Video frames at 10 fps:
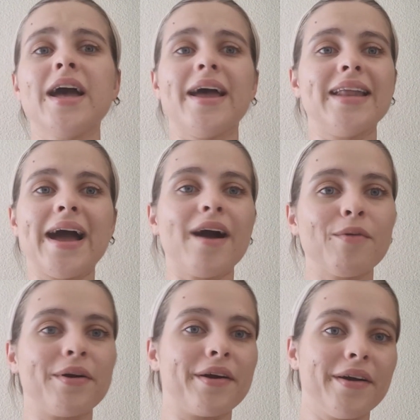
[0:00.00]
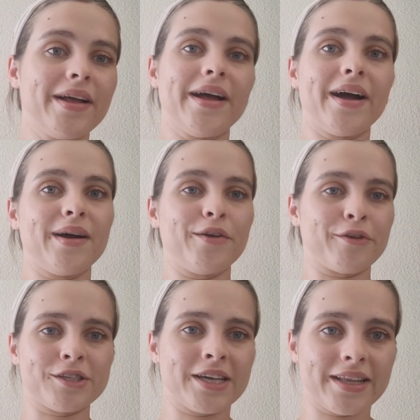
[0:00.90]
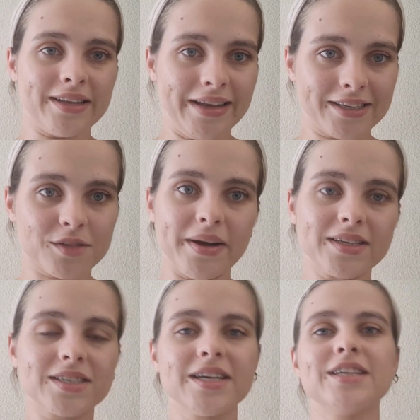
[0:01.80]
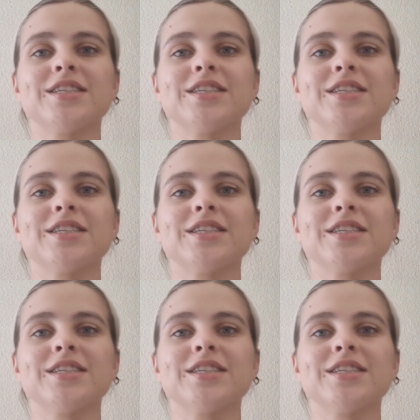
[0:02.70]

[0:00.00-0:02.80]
an hour in order to get the next bus.